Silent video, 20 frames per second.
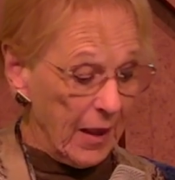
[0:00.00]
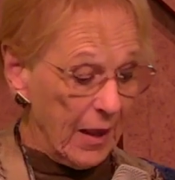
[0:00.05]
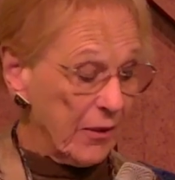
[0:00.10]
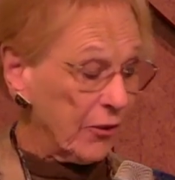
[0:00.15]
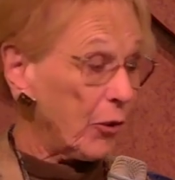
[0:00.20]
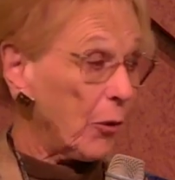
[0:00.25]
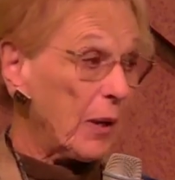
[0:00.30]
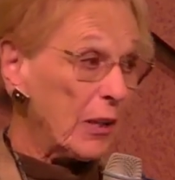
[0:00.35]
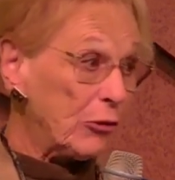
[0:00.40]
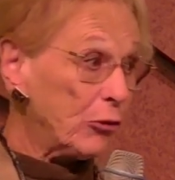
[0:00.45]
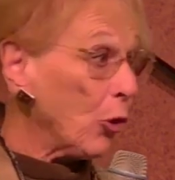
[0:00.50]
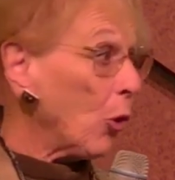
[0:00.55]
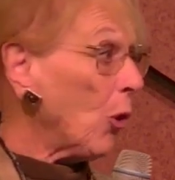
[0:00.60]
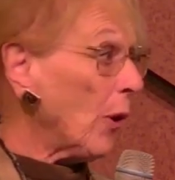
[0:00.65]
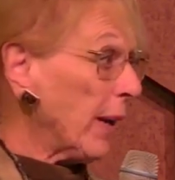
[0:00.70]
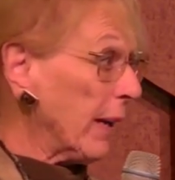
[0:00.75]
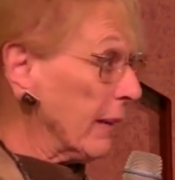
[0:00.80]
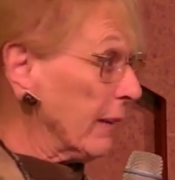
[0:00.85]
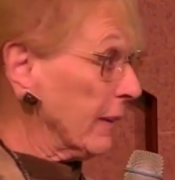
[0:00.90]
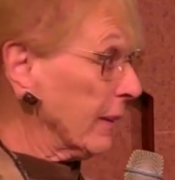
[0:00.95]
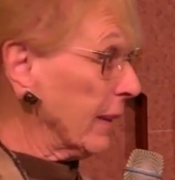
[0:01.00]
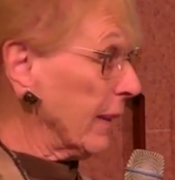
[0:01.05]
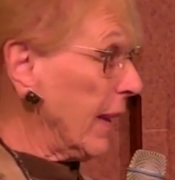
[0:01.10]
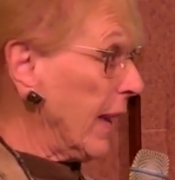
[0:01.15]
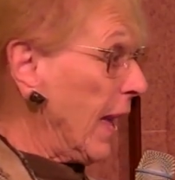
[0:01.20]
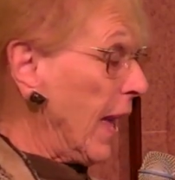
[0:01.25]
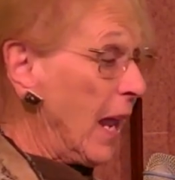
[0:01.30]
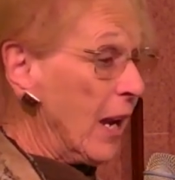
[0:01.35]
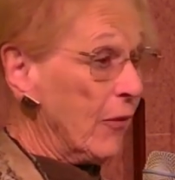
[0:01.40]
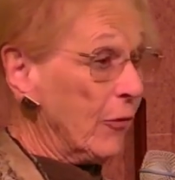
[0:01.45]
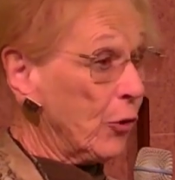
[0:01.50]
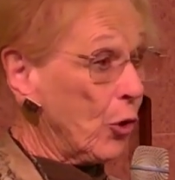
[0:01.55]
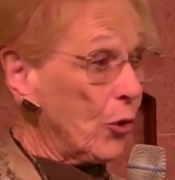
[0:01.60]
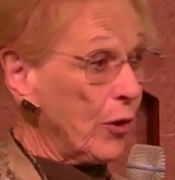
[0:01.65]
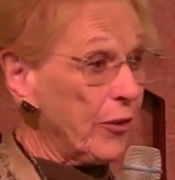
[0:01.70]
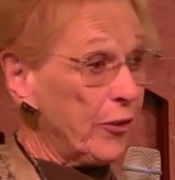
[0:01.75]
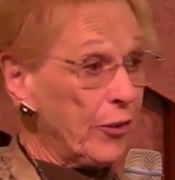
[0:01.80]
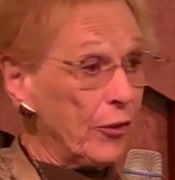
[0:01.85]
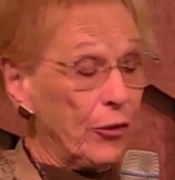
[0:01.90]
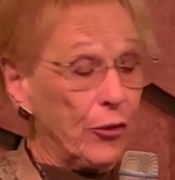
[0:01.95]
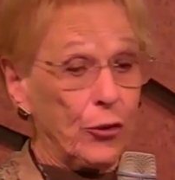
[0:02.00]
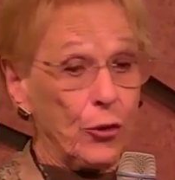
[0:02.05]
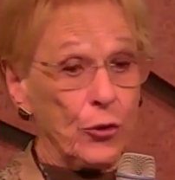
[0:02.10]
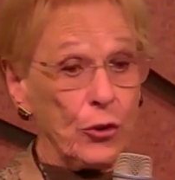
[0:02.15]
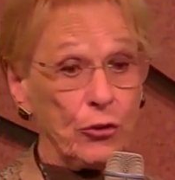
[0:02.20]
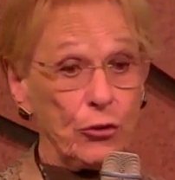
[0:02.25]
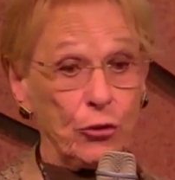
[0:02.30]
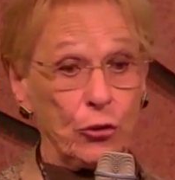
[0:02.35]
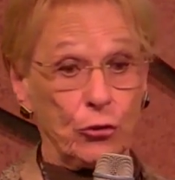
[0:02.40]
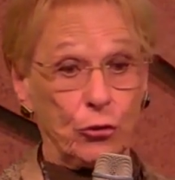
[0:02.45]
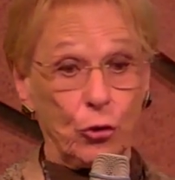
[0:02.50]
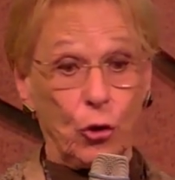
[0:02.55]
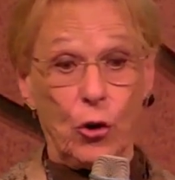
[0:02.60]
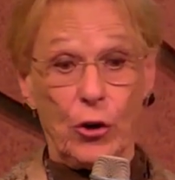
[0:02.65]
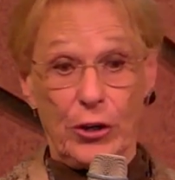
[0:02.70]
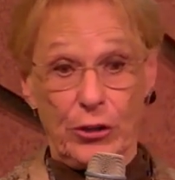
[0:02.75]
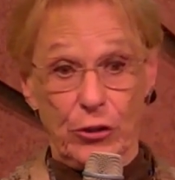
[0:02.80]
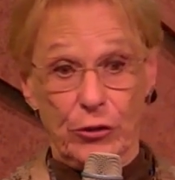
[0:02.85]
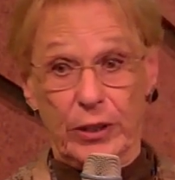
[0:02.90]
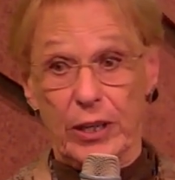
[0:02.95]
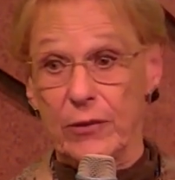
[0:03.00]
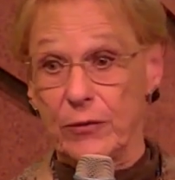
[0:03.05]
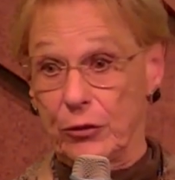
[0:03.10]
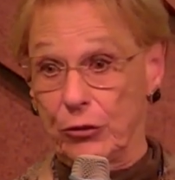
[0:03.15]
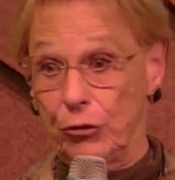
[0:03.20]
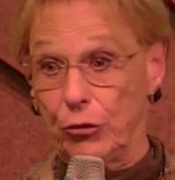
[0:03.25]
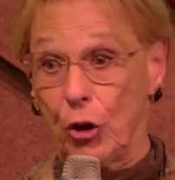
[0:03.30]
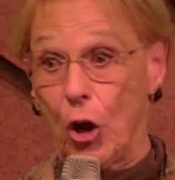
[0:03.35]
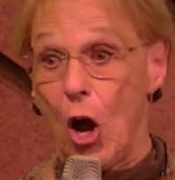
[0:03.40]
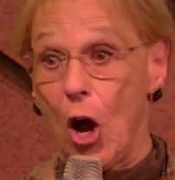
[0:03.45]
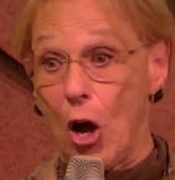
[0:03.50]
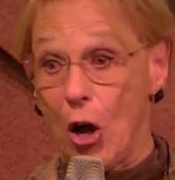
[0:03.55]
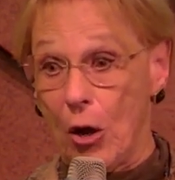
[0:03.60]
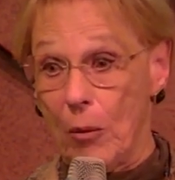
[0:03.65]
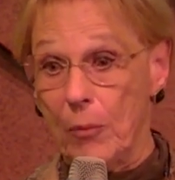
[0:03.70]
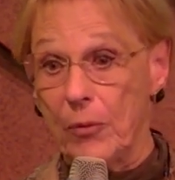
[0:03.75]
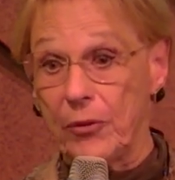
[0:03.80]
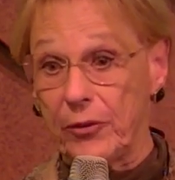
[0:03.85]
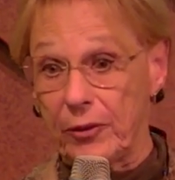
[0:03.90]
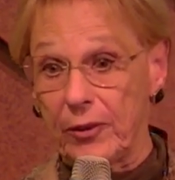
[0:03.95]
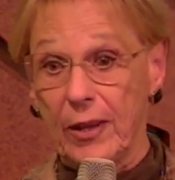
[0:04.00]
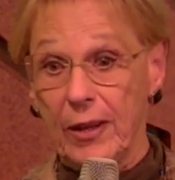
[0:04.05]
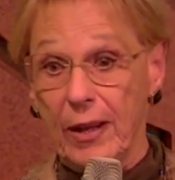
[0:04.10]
So I joined. And of course, as soon as you join, you're given jobs.